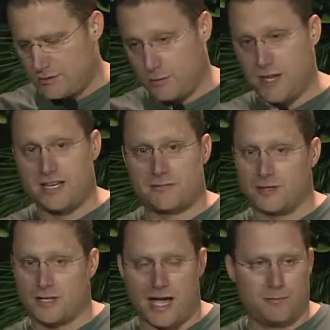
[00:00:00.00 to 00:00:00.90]
There are many
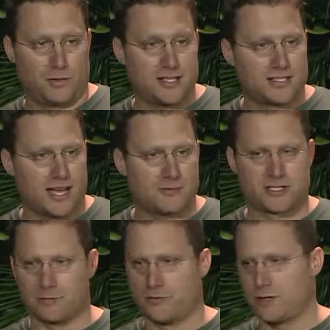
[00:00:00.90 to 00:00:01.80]
different ty blood types,
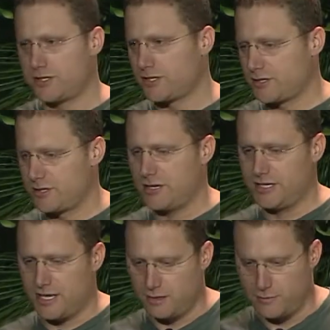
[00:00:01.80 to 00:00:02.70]
some of which,
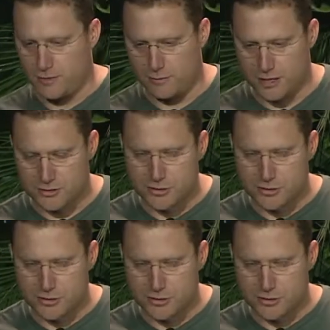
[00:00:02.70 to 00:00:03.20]
again, are very rare.